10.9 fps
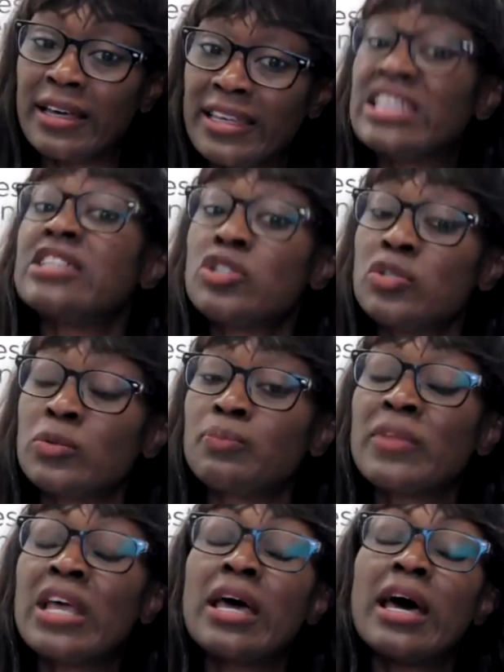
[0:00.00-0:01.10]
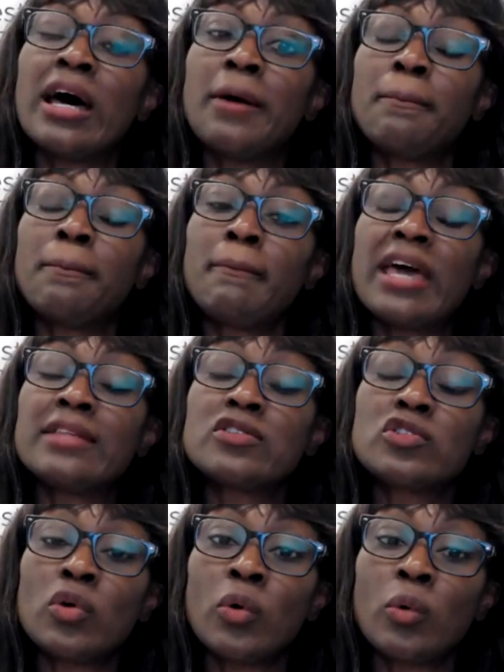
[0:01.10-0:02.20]
into. And
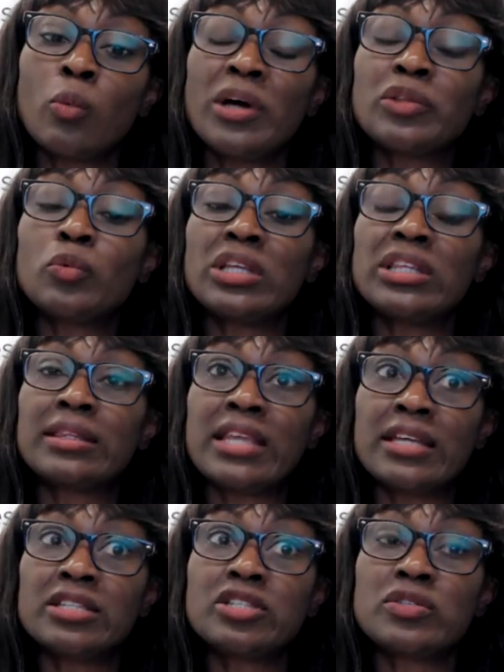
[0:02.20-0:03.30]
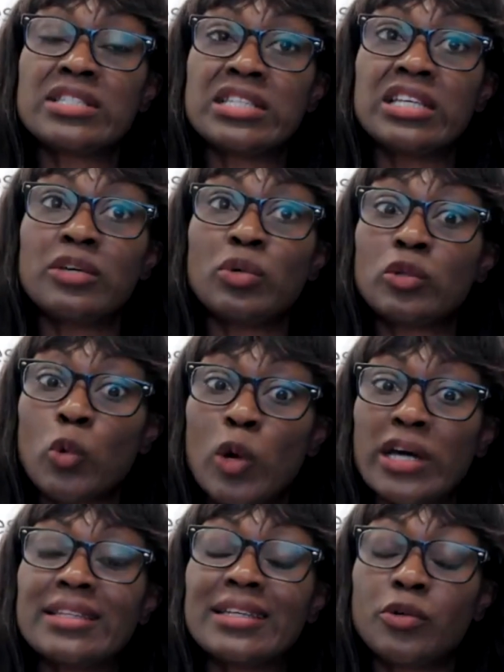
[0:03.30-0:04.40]
so what we tend to see with
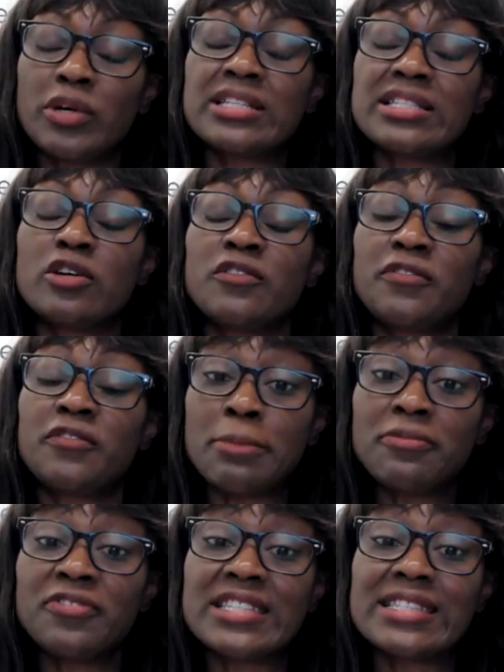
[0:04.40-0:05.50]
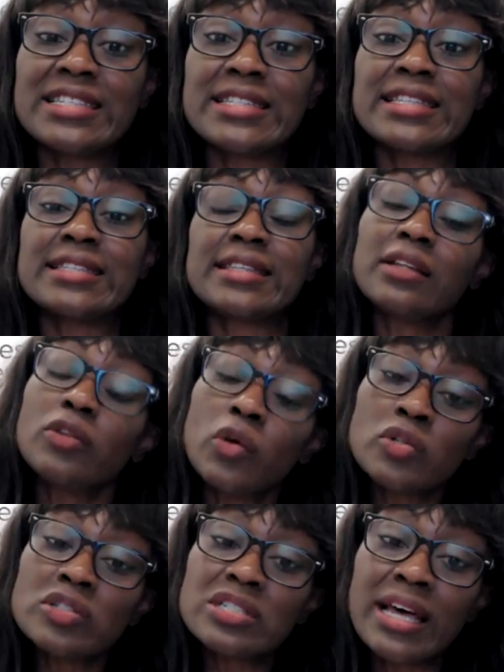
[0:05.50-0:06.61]
quite a great deal of emphasis is that
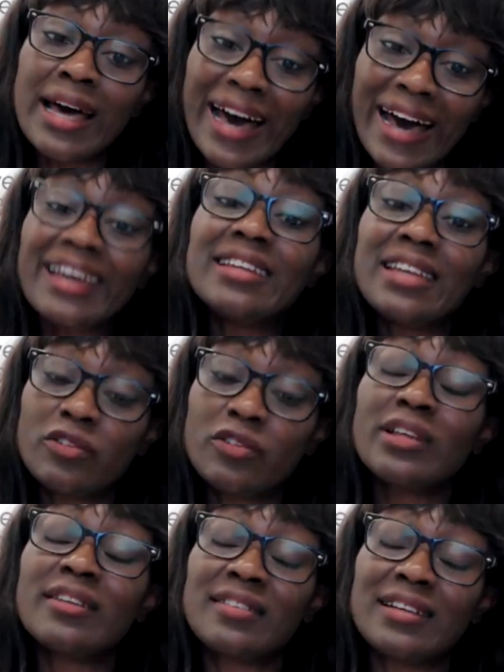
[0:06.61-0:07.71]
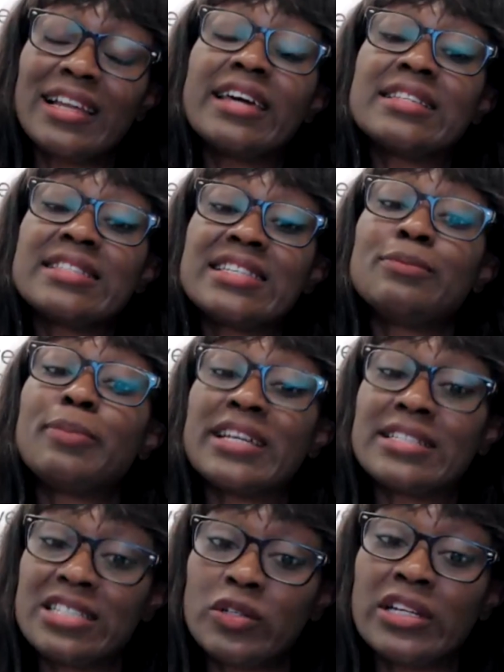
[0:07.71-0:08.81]
those high net worth clients in
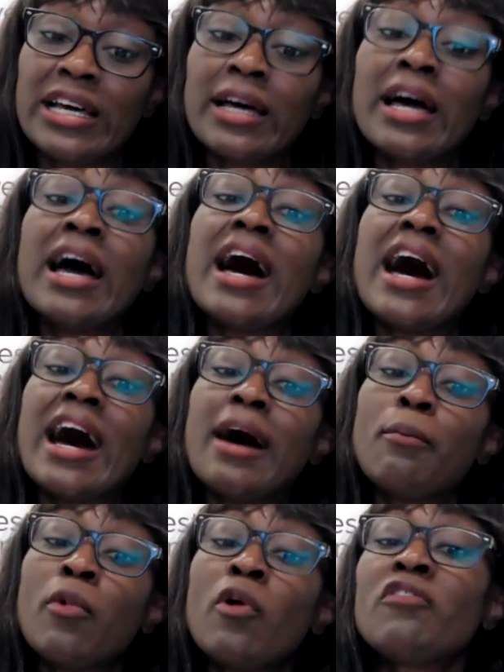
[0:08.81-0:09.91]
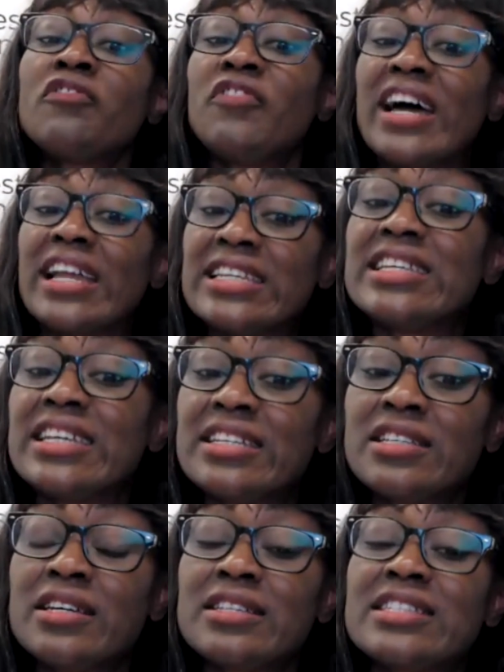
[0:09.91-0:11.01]
particular are more
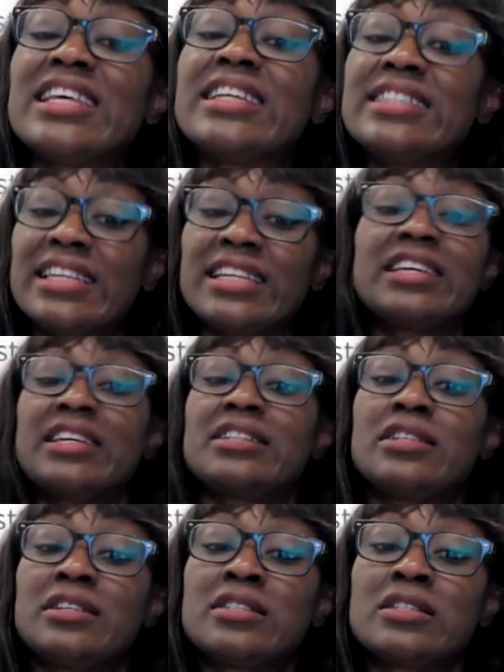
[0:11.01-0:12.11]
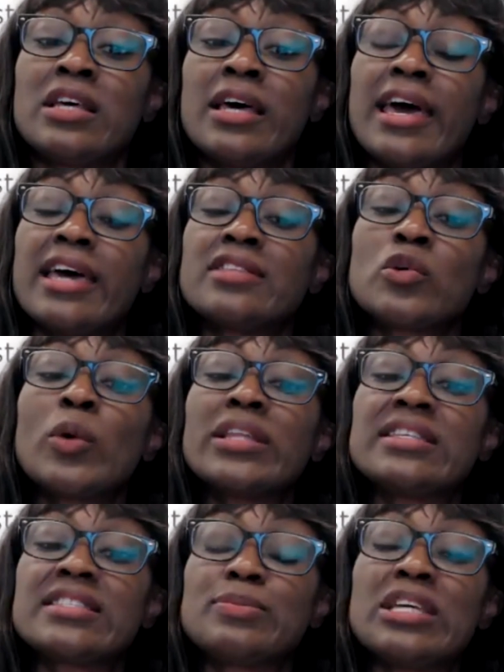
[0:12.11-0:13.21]
validators than delegators. And so what
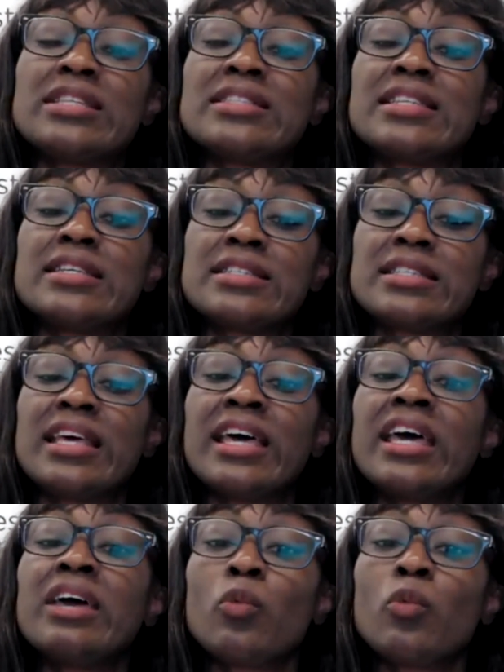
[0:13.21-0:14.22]
this means is they